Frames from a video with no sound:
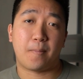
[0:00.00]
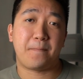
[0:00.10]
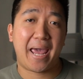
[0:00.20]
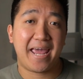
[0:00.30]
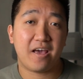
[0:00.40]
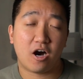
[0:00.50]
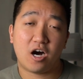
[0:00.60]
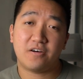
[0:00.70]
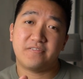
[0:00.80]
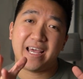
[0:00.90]
to pay
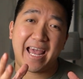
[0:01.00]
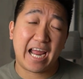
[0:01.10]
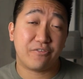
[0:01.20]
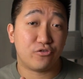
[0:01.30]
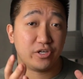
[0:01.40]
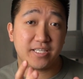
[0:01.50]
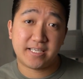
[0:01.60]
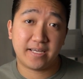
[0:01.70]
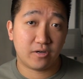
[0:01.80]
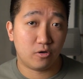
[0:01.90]
off every
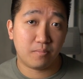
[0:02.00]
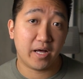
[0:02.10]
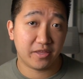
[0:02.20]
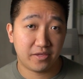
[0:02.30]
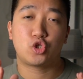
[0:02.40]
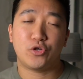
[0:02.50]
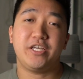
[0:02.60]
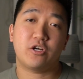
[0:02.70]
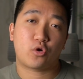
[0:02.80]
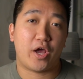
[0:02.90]
single month.
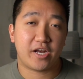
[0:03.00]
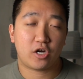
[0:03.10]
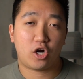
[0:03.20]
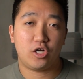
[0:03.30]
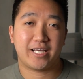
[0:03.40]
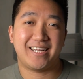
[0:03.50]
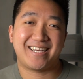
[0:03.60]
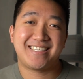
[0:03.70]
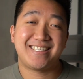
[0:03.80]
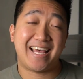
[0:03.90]
Treat your credit card like an
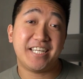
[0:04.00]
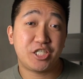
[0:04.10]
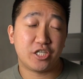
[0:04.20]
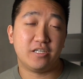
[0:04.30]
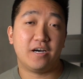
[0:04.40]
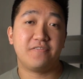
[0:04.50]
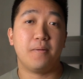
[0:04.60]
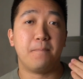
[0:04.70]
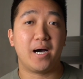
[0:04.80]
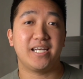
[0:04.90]
extension of the
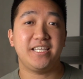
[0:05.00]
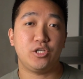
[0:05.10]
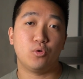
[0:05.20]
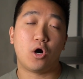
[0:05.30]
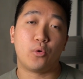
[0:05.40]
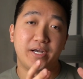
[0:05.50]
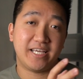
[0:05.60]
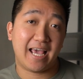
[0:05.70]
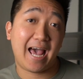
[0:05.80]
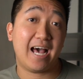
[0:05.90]
money you
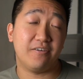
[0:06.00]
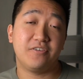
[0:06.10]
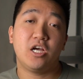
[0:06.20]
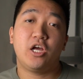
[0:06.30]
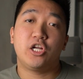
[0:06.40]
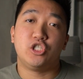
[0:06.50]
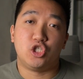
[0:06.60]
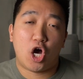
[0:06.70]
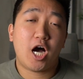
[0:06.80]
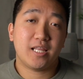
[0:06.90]
already have,
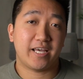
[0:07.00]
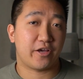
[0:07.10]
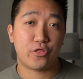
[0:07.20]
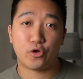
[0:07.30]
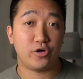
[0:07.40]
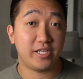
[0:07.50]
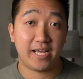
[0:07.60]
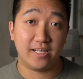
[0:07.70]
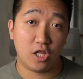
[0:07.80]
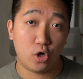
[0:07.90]
not like a
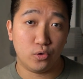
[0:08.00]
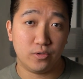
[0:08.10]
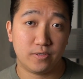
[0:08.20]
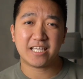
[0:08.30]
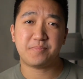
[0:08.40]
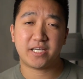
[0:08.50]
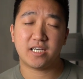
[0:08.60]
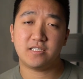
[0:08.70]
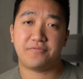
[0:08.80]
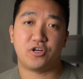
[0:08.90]
30-day loan. That's
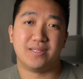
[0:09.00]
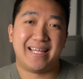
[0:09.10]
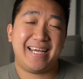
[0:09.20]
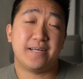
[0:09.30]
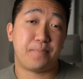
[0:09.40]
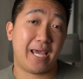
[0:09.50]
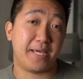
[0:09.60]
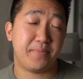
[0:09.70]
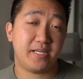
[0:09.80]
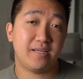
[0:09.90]
because if you're late a
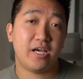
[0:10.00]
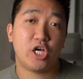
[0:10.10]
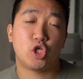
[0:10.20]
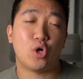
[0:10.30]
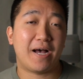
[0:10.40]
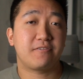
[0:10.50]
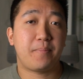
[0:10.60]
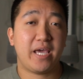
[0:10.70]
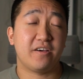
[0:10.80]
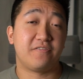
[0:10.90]
payment, you'll have to
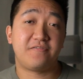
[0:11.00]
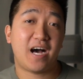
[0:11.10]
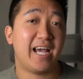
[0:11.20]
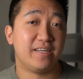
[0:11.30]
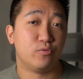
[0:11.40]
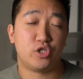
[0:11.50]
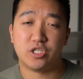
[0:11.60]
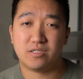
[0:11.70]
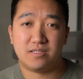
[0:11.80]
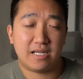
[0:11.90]
pay a fine, which
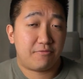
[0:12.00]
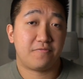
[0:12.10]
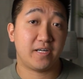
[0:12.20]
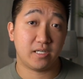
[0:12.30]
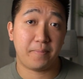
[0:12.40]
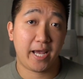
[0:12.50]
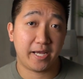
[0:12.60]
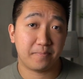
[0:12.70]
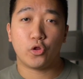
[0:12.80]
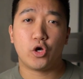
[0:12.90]
is never fun to
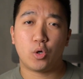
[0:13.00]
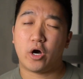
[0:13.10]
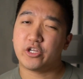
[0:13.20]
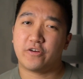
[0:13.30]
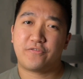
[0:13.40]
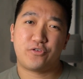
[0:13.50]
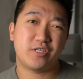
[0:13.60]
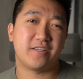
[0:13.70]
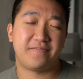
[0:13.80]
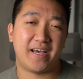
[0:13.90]
pay. Although on your
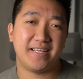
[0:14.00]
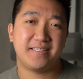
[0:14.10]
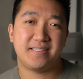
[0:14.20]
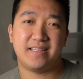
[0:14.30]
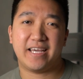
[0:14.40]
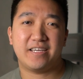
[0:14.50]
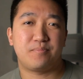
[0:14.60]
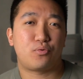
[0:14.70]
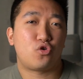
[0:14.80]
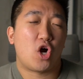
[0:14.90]
first offense, they
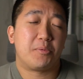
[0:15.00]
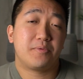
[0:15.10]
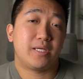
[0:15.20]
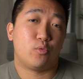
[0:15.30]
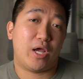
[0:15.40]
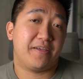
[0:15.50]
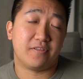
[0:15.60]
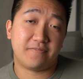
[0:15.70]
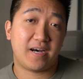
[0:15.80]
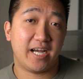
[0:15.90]
could probably waive
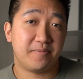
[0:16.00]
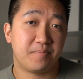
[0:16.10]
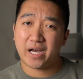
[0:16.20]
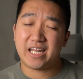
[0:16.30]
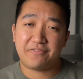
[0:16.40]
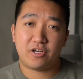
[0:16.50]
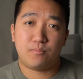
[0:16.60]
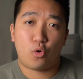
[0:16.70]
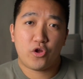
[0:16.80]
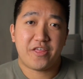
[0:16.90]
the fine. But if you're
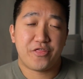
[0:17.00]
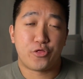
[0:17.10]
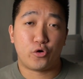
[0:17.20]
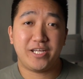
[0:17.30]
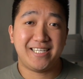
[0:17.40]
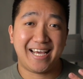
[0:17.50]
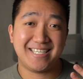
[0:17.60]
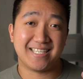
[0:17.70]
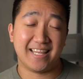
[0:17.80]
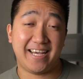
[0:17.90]
more than 30
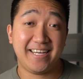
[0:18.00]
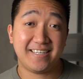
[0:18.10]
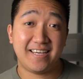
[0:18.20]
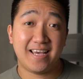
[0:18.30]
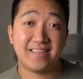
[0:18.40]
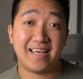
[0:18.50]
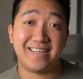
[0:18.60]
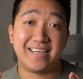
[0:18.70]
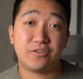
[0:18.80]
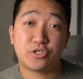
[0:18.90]
days late, then
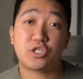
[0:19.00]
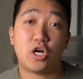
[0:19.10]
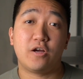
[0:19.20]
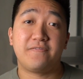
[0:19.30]
it'll start